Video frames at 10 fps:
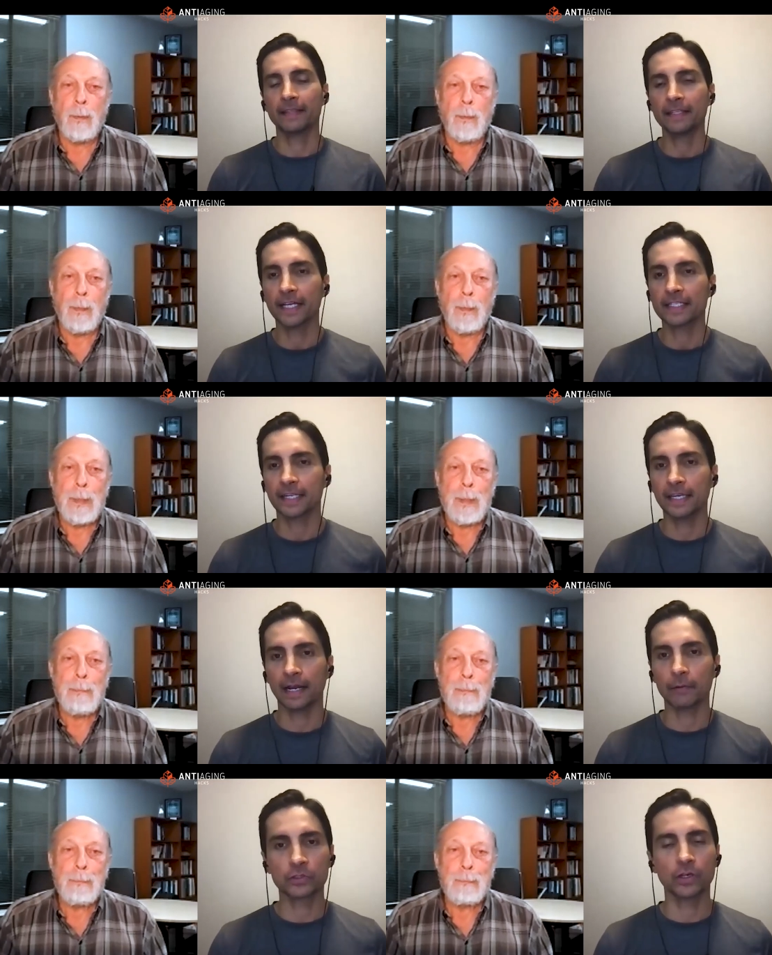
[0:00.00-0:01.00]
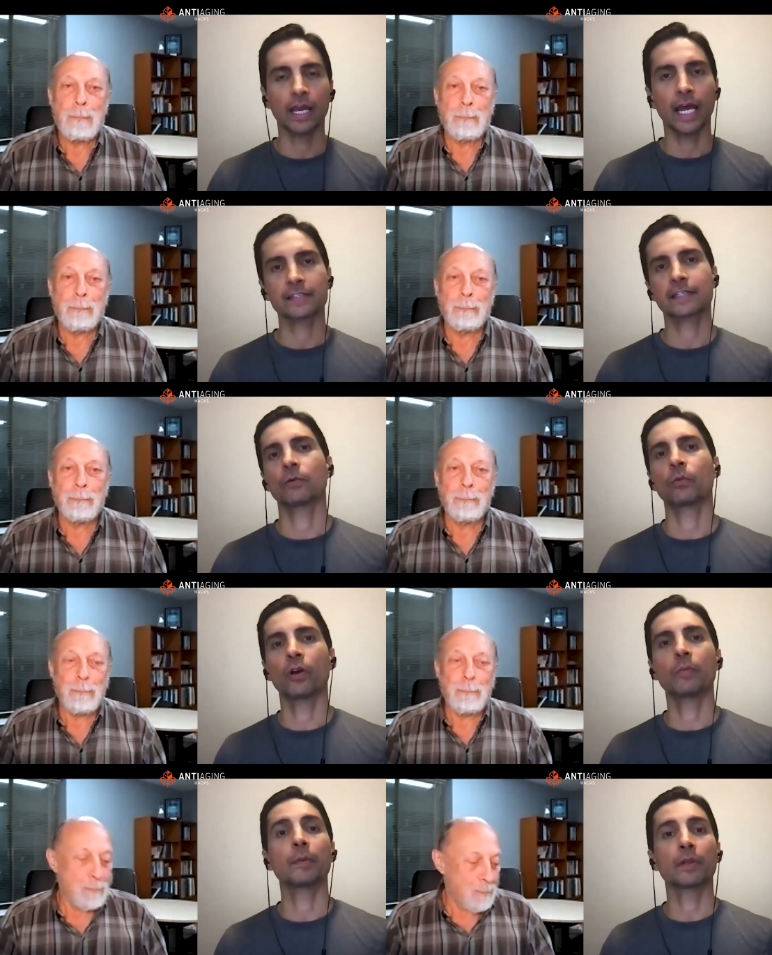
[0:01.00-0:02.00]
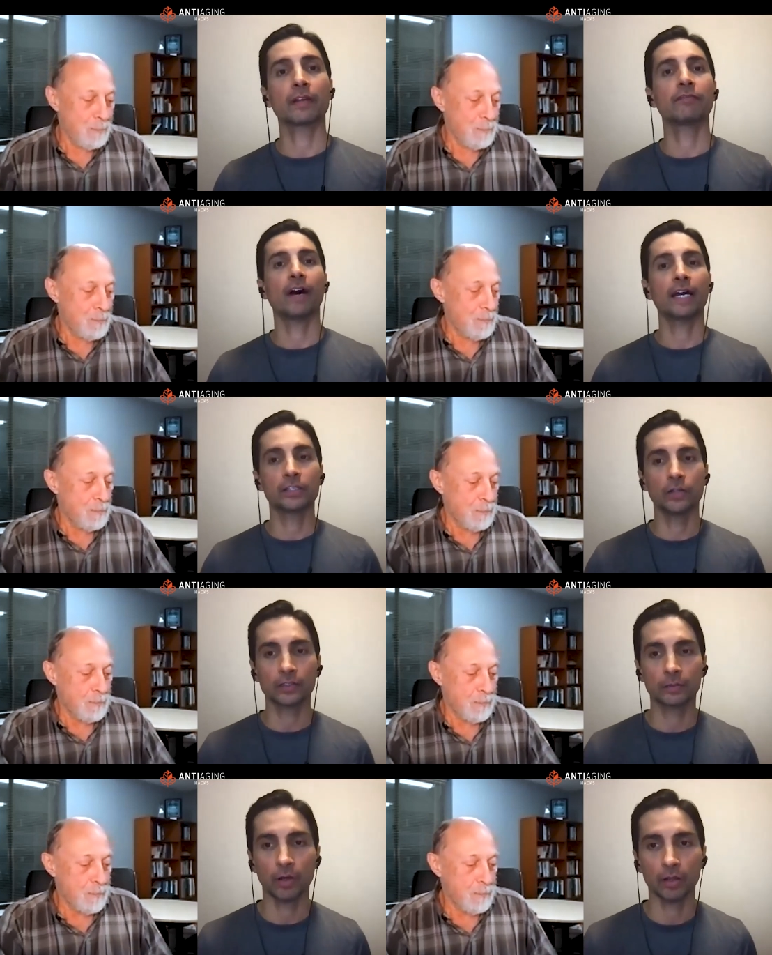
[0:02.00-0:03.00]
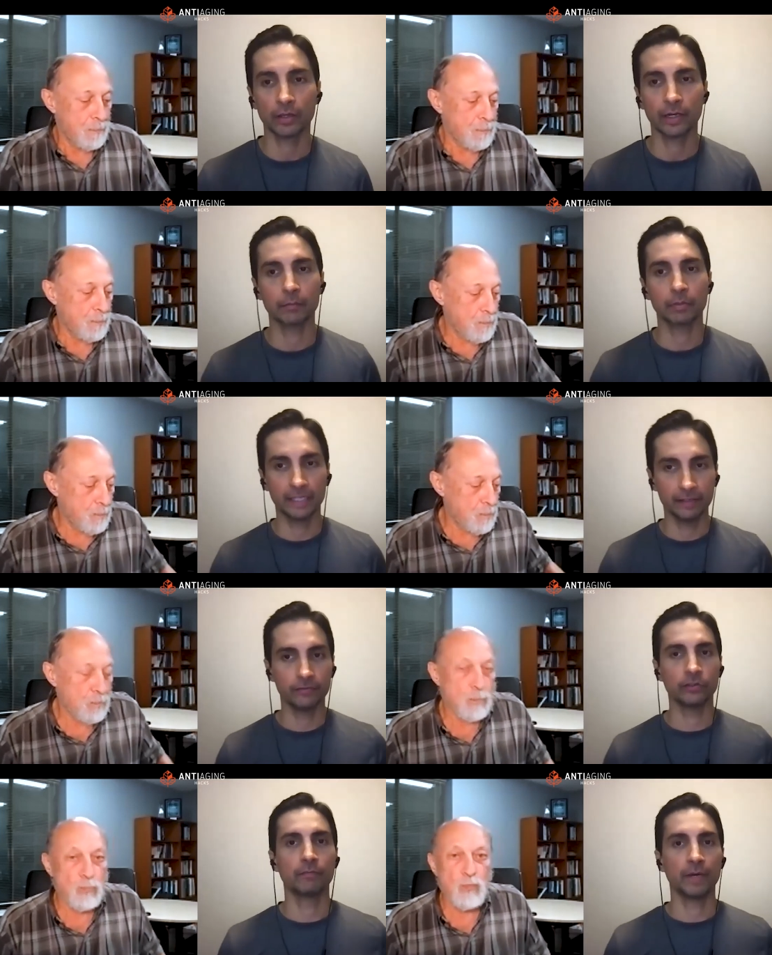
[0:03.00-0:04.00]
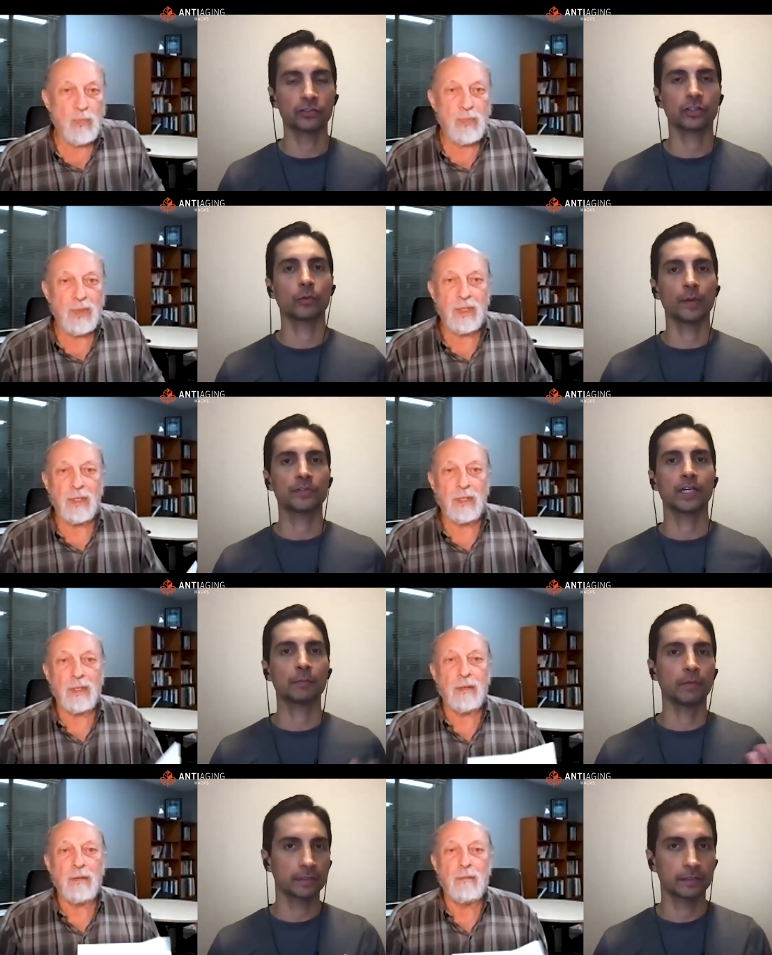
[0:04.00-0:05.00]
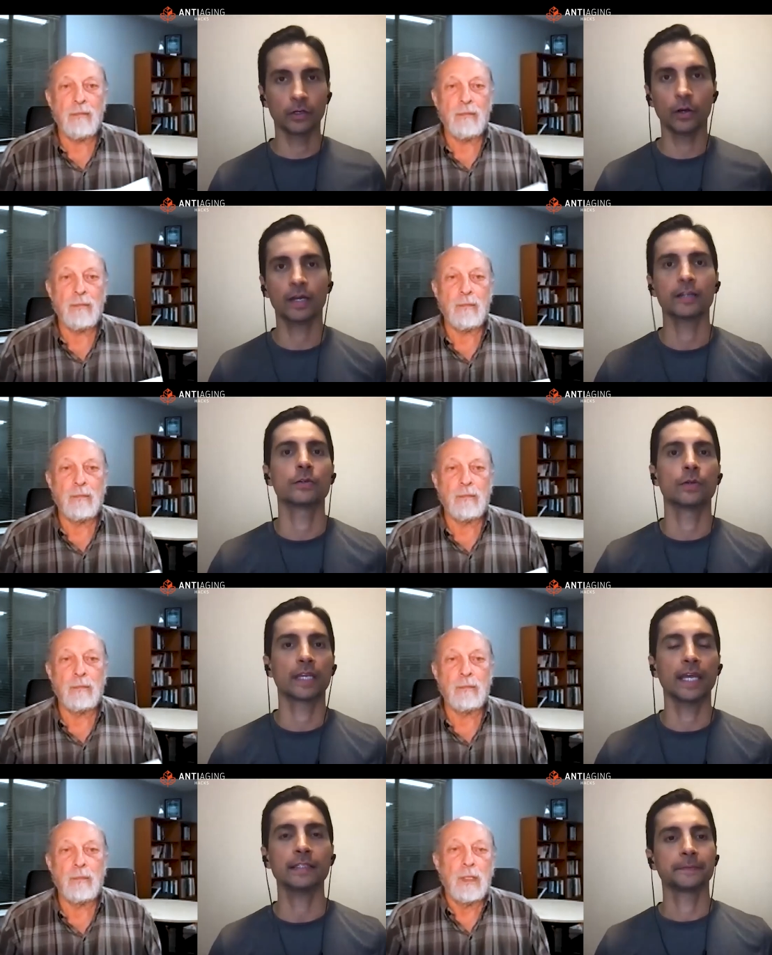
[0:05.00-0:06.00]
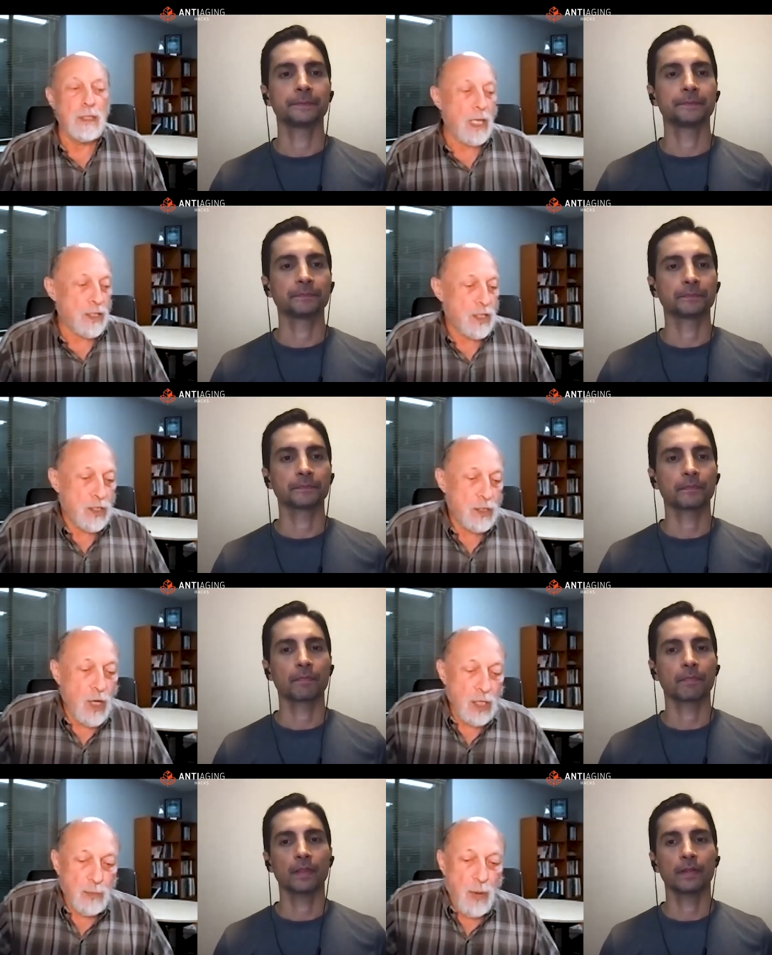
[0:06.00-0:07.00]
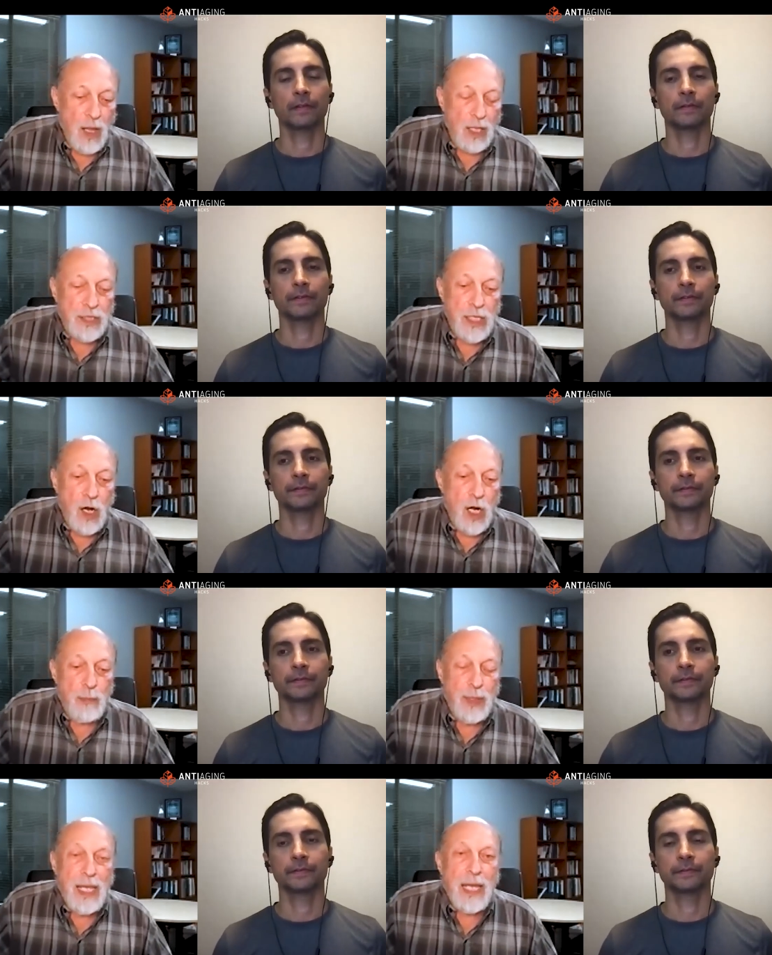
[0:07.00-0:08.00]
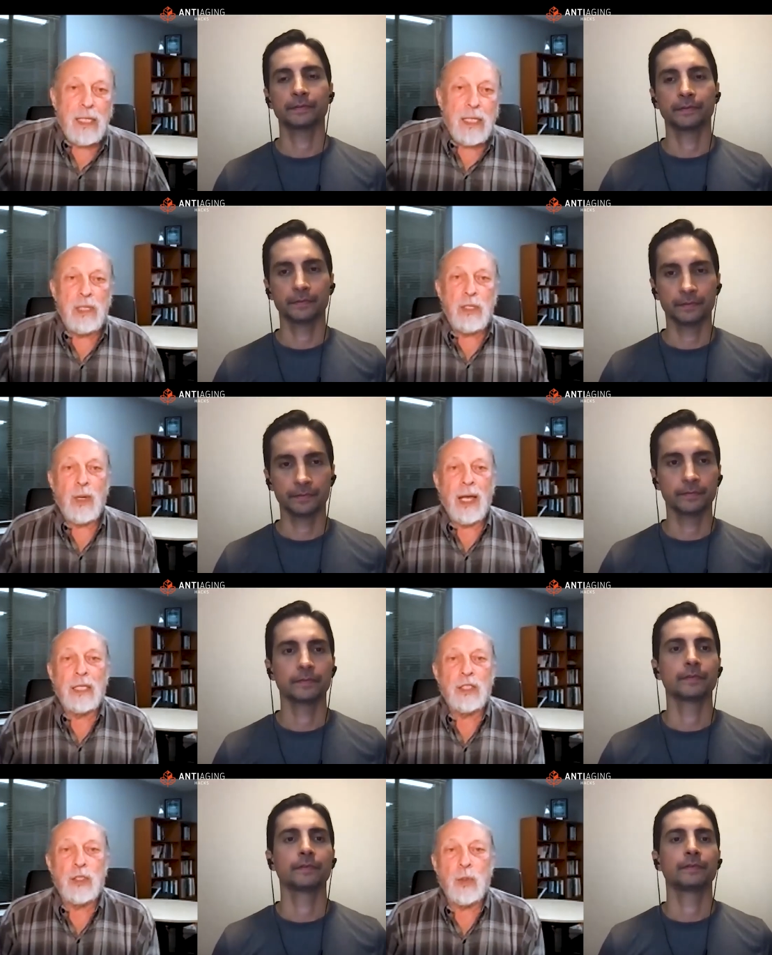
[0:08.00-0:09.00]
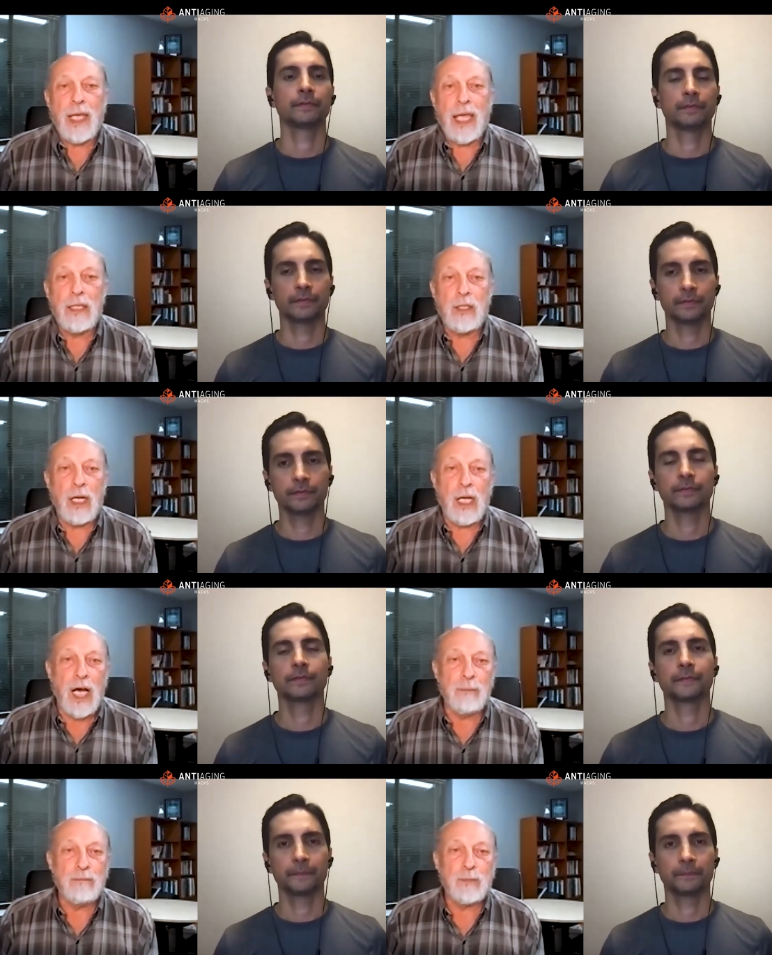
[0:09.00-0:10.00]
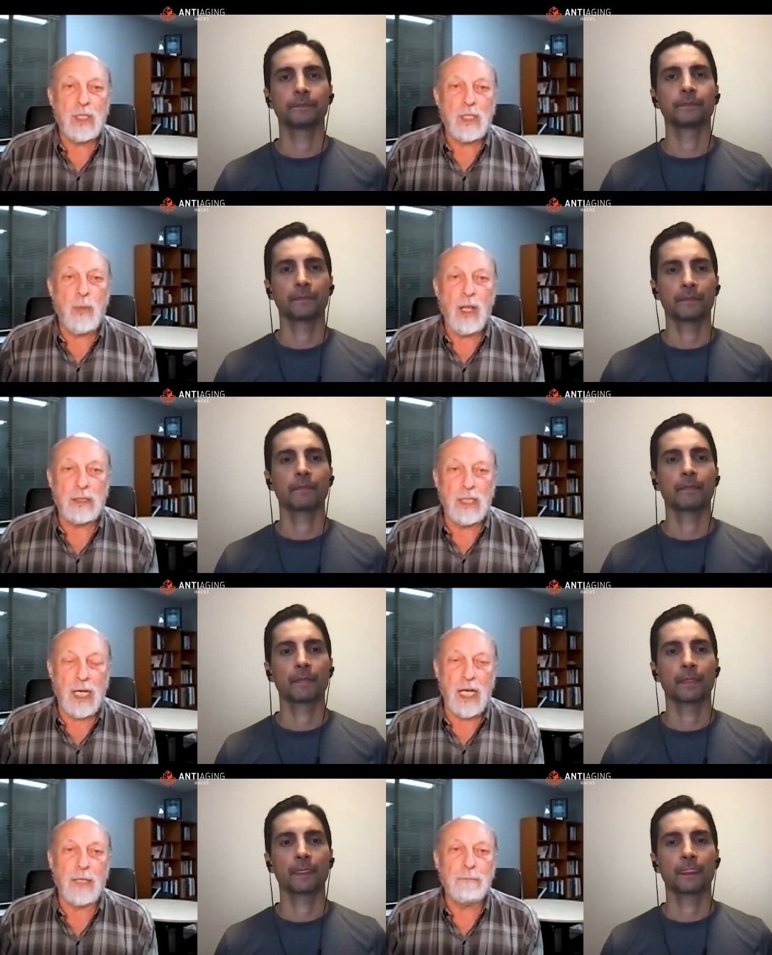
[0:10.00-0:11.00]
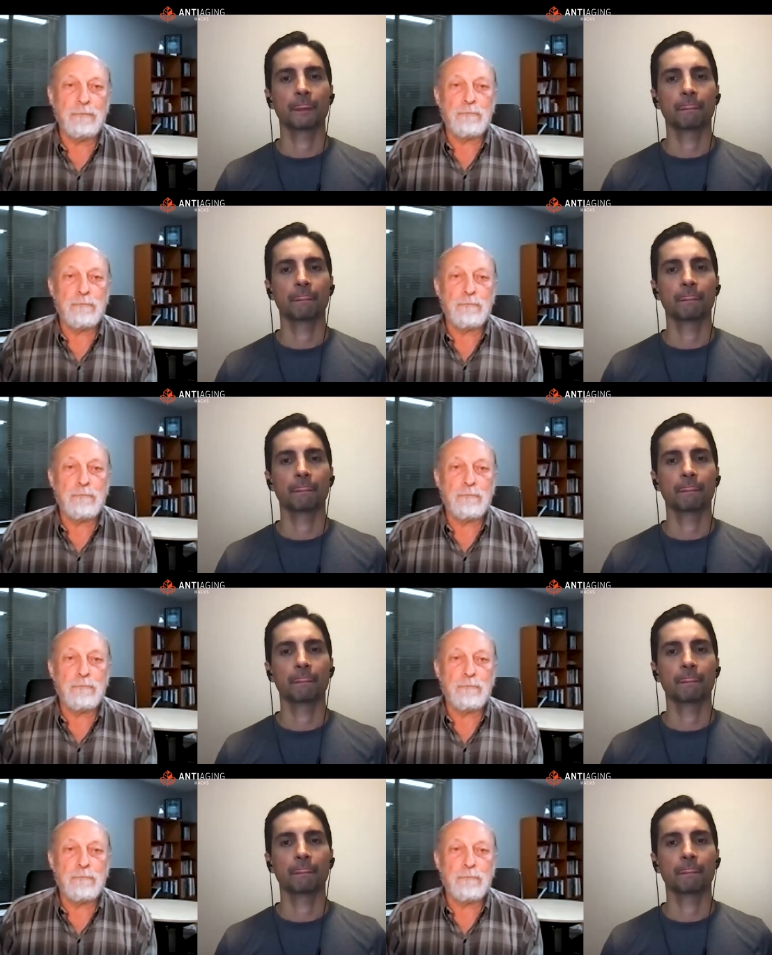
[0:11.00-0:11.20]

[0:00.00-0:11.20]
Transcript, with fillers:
Speaker 1: think that's it. I was going to ask where people can find you, Dr. Pawluk, and I believe you've mentioned the website, but go ahead and do it again.
Speaker 2: Yes, it's Dr. Pawluk, DrPawluk.com, DrPawluk.com.